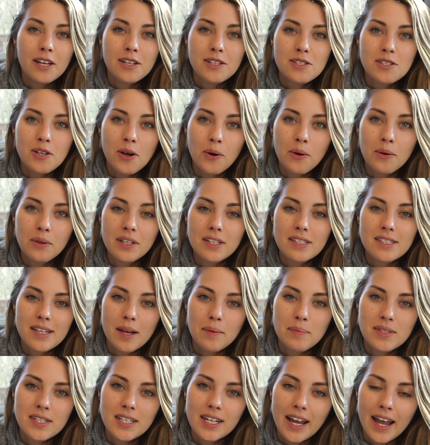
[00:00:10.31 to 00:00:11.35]
So these
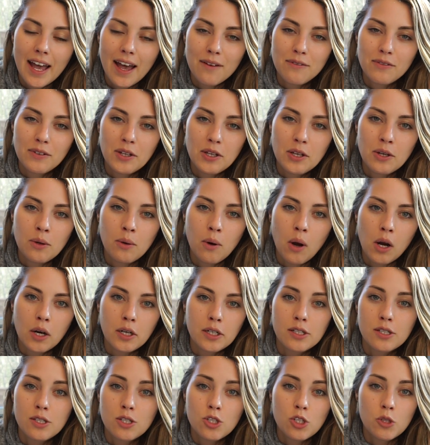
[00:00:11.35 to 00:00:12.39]
steps that I have for you
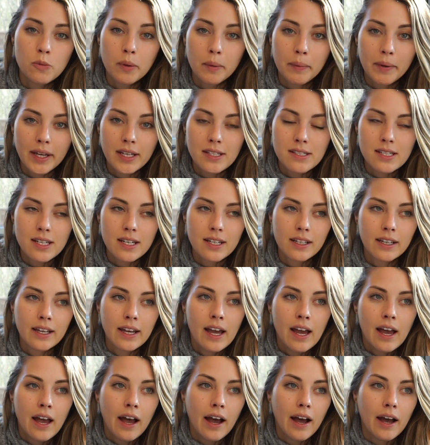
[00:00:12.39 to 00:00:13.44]
are super basic.
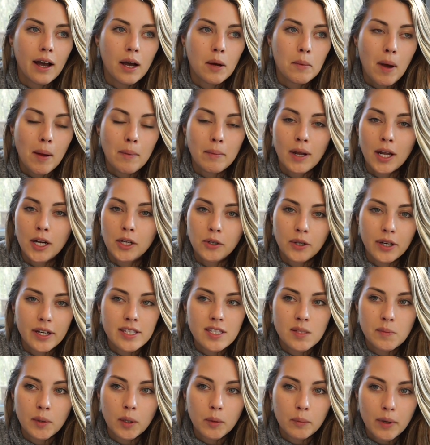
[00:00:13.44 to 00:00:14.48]
I'm not a
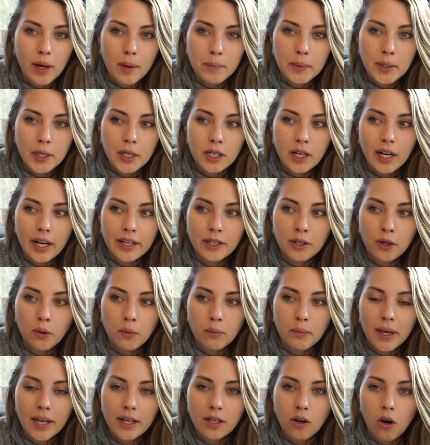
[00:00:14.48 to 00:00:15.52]
crazy meal prepper. I
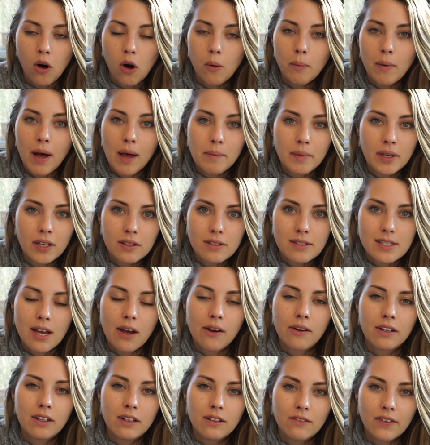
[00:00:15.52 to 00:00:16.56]
don't make all my meals
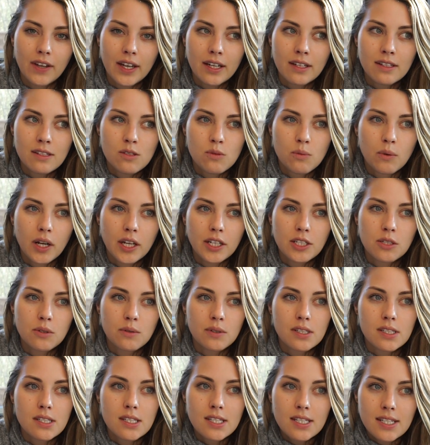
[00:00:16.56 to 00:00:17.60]
out in advance. What I do
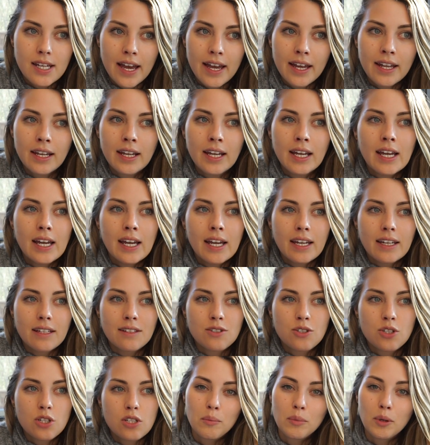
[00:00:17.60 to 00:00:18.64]
instead
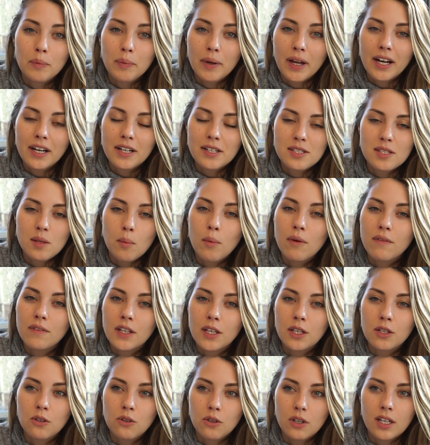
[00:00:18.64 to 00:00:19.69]
is just prepare some of the
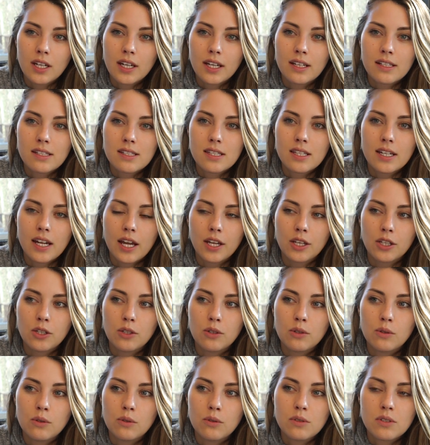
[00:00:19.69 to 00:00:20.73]
ingredients that I
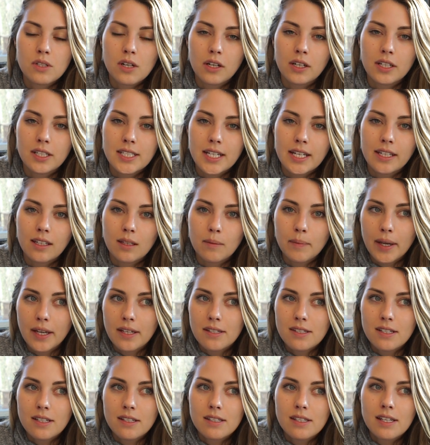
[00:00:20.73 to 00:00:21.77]
use on a daily
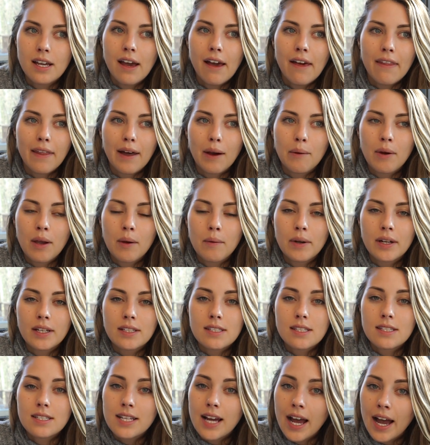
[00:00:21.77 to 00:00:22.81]
basis. That way when
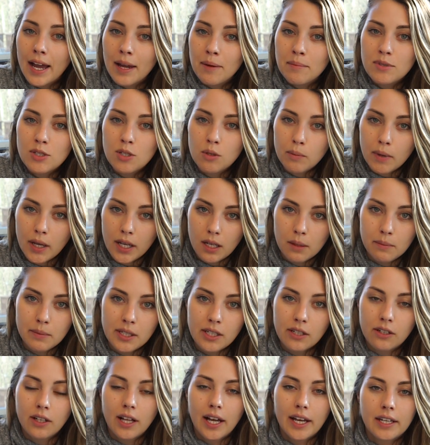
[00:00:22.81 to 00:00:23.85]
it's time to make a
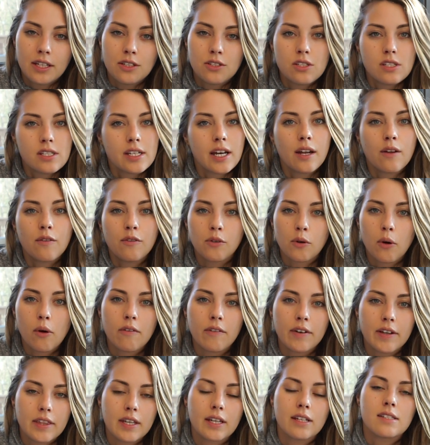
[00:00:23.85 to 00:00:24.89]
meal, I can just kind of throw
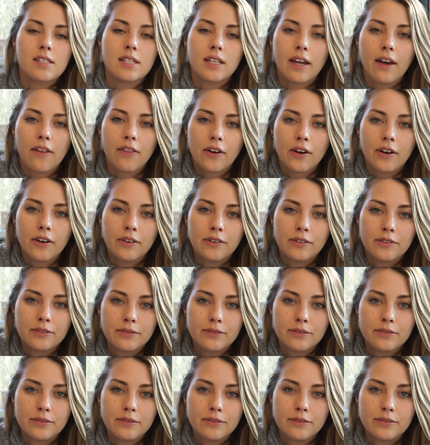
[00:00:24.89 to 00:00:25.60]
everything together.